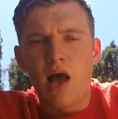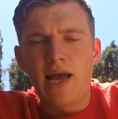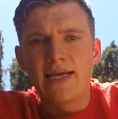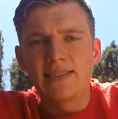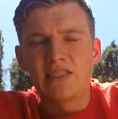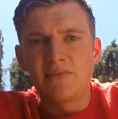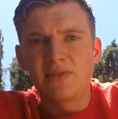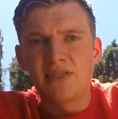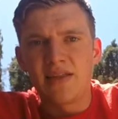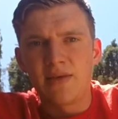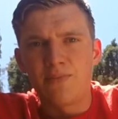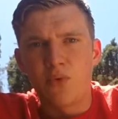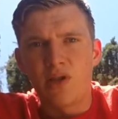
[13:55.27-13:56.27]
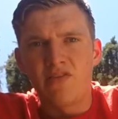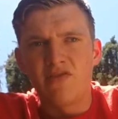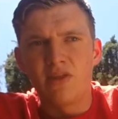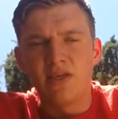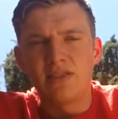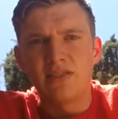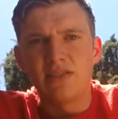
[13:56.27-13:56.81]
I guess I'm saying the point of
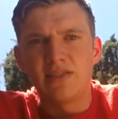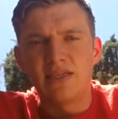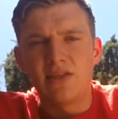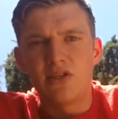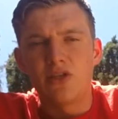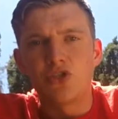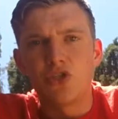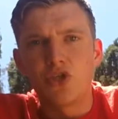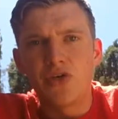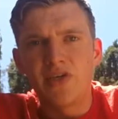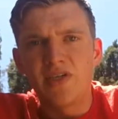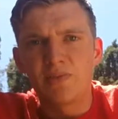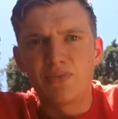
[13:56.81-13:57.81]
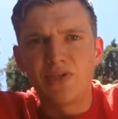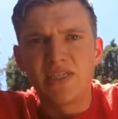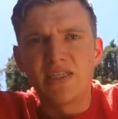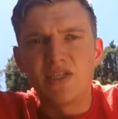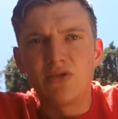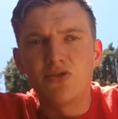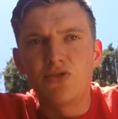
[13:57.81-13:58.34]
this is that the journey is
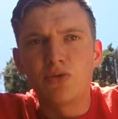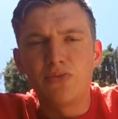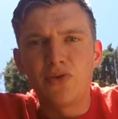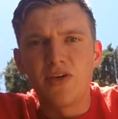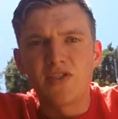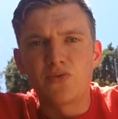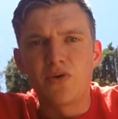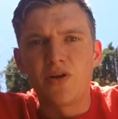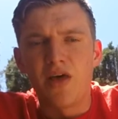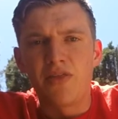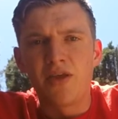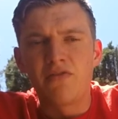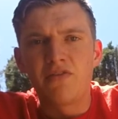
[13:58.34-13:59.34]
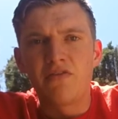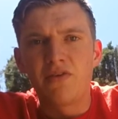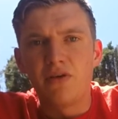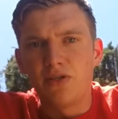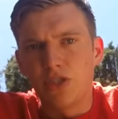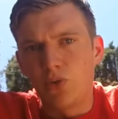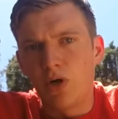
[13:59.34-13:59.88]
bringing you to a place where nothing
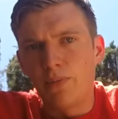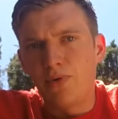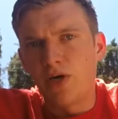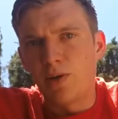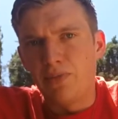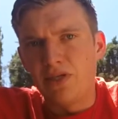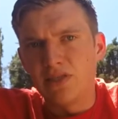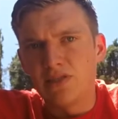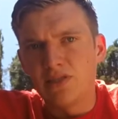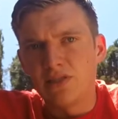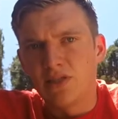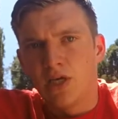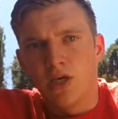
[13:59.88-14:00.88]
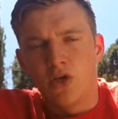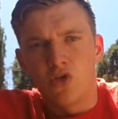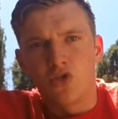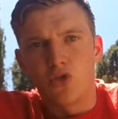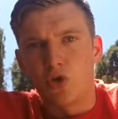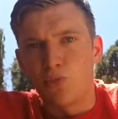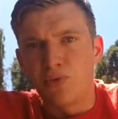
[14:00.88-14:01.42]
fulfills you on purpose.
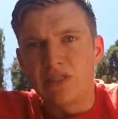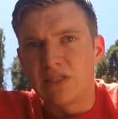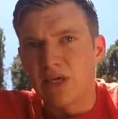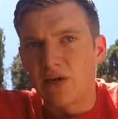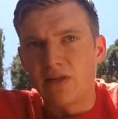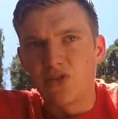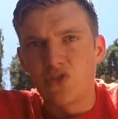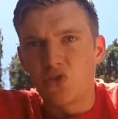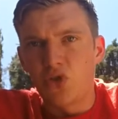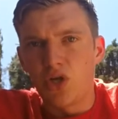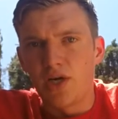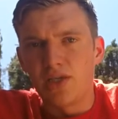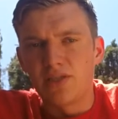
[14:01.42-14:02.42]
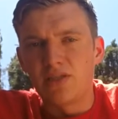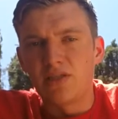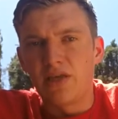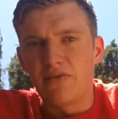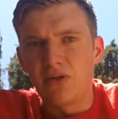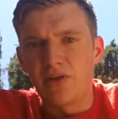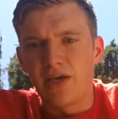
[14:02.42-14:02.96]
So don't be scared that you're lost in
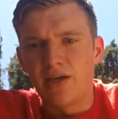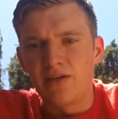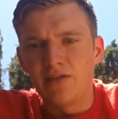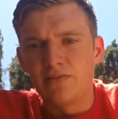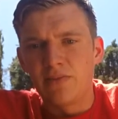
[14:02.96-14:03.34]
Neverland.